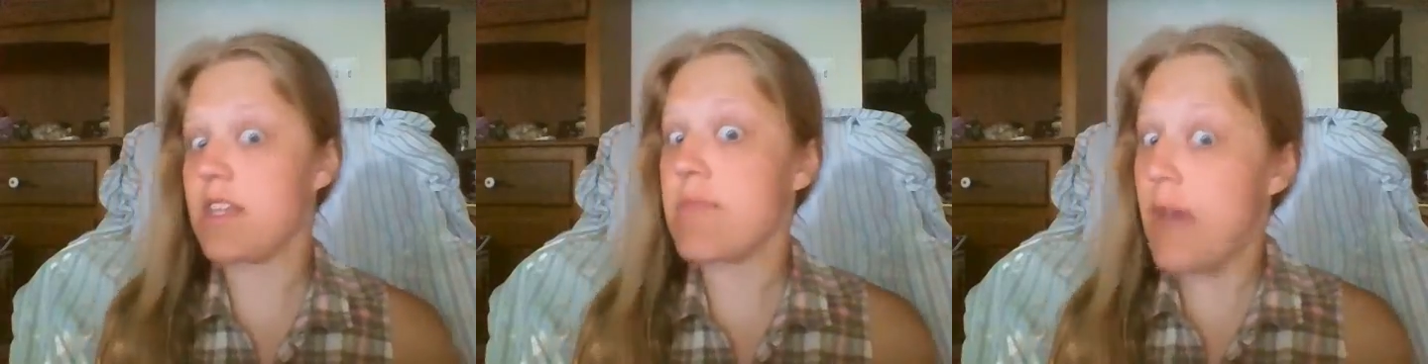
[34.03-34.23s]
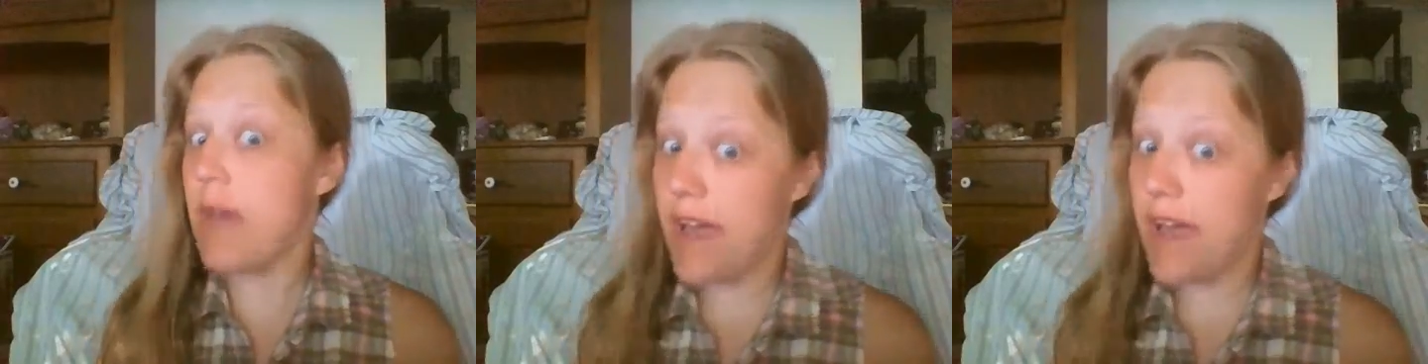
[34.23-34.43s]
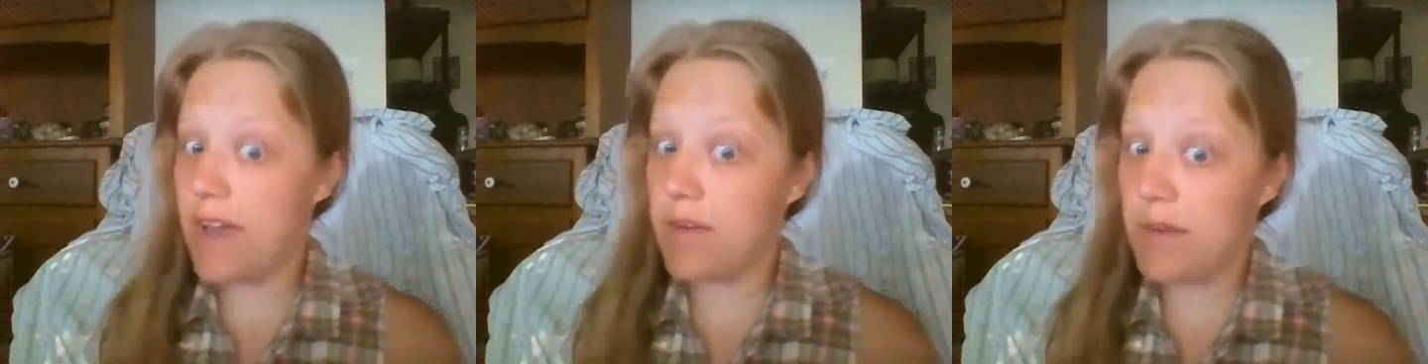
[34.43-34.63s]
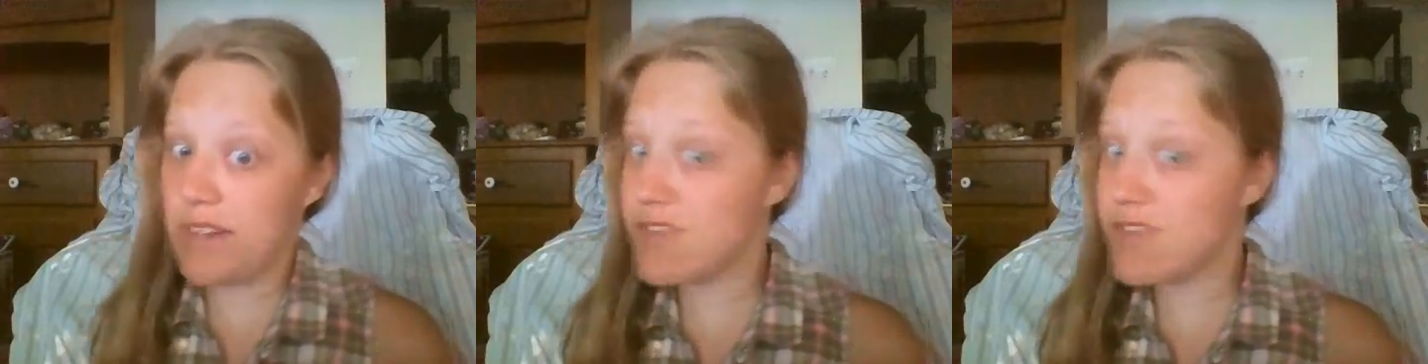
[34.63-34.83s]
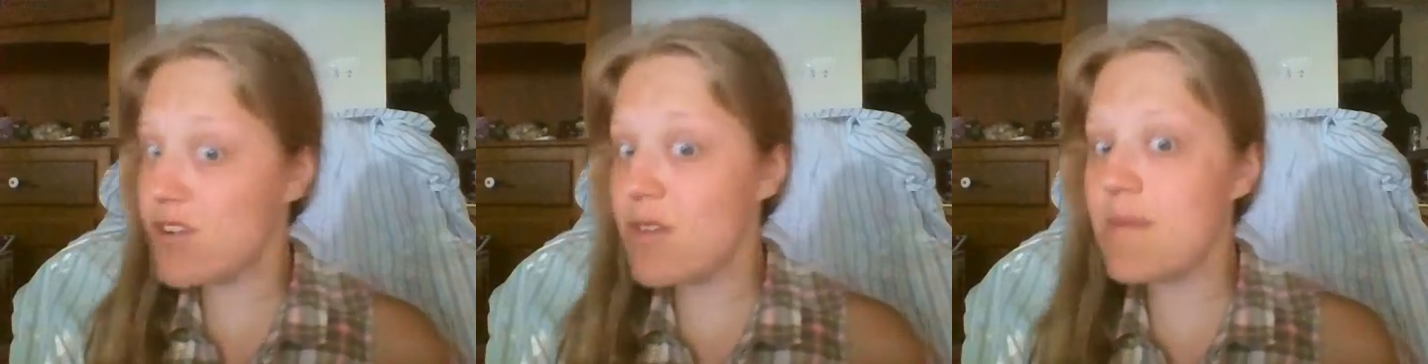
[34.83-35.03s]
bad
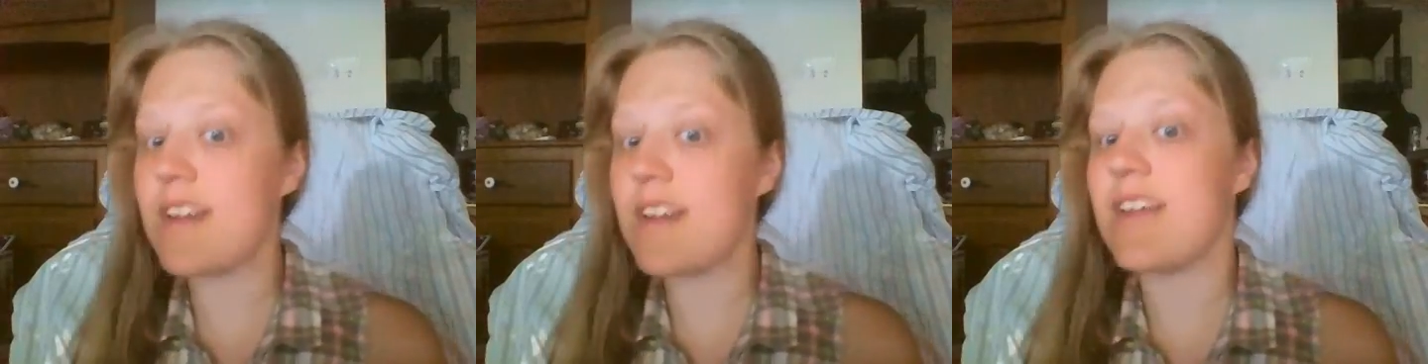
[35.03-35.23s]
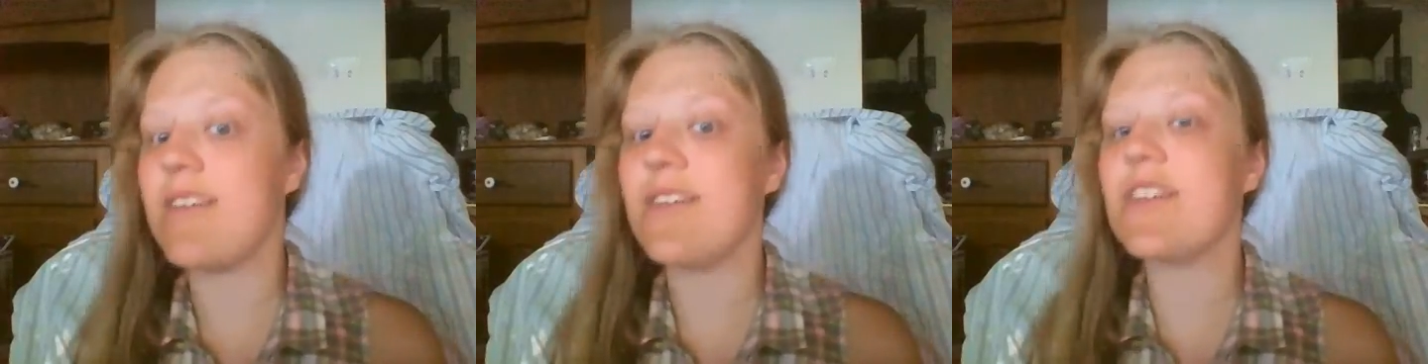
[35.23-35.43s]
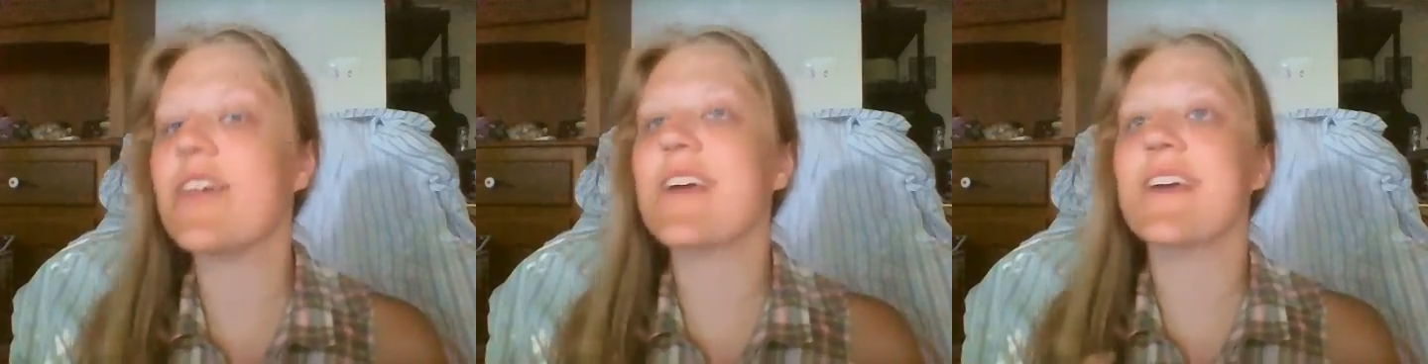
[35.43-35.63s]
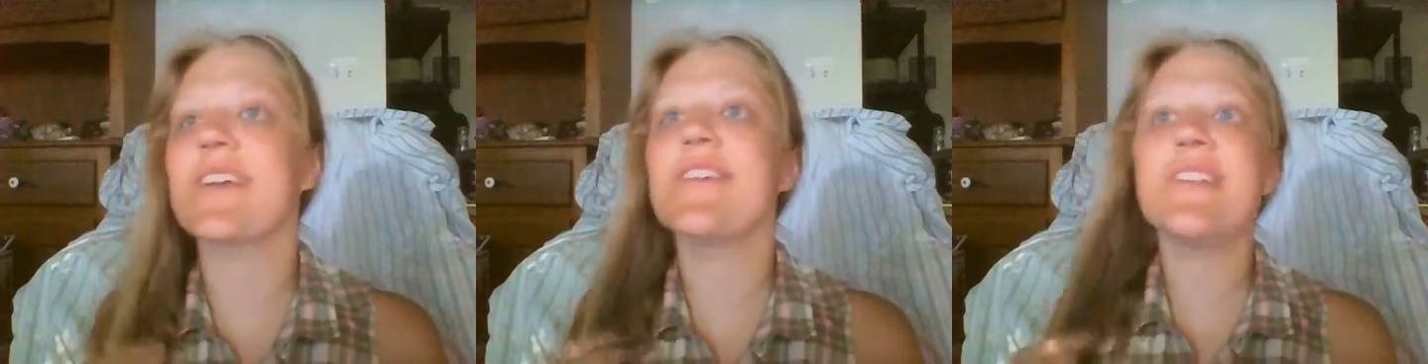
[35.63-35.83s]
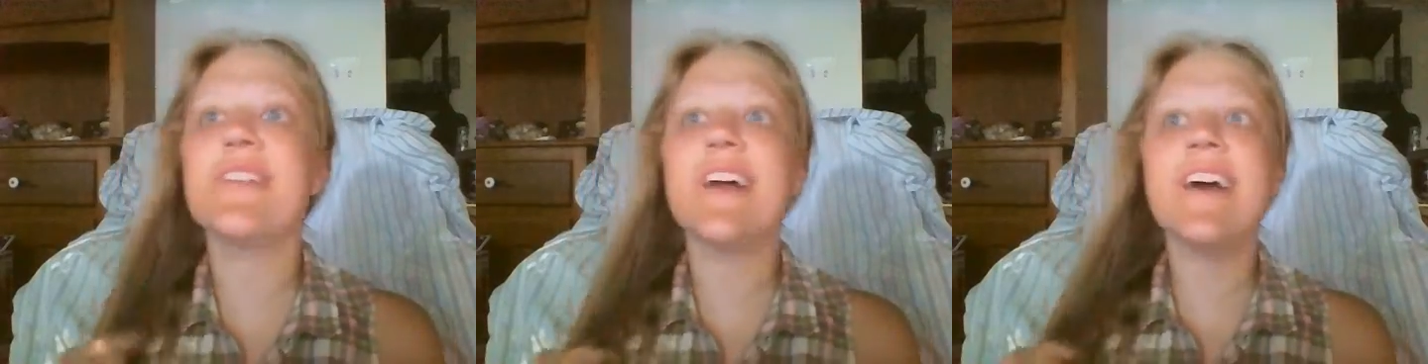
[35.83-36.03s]
rainstorm, and if
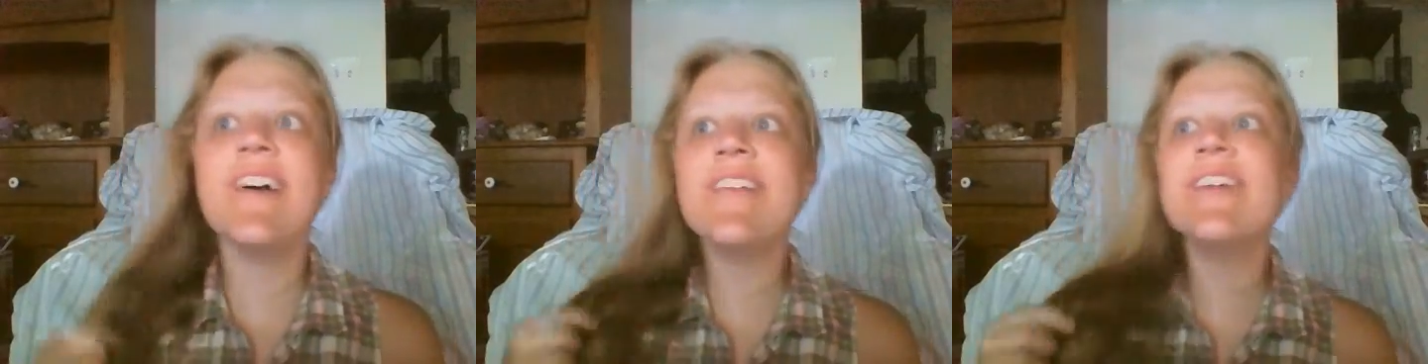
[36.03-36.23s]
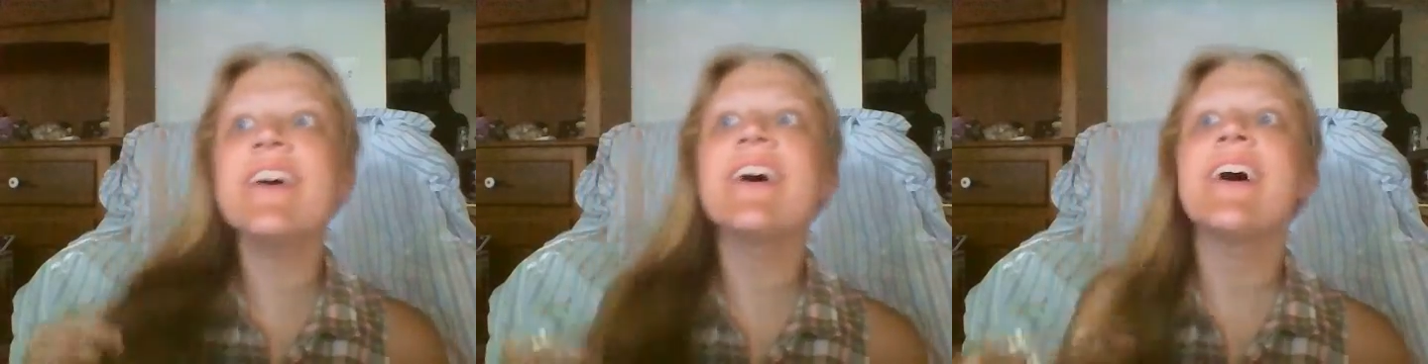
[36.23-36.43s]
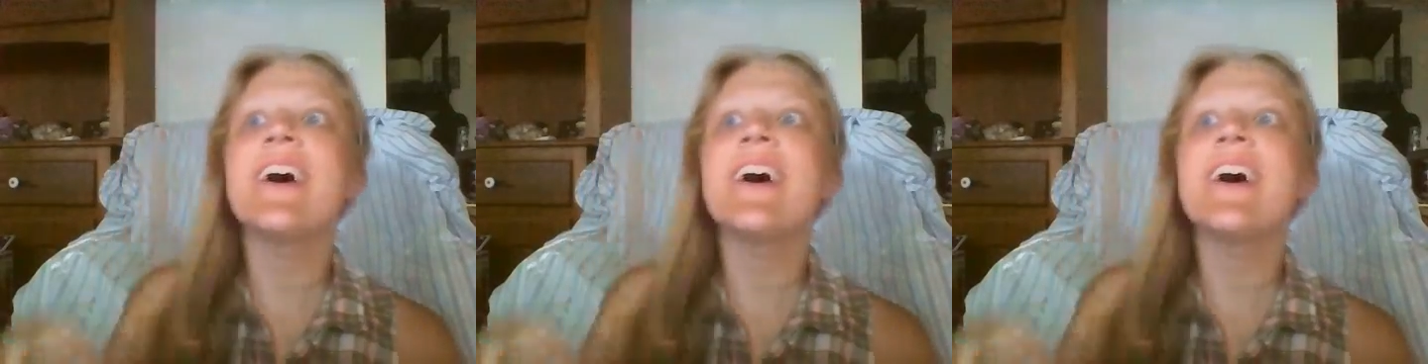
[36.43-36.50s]
you live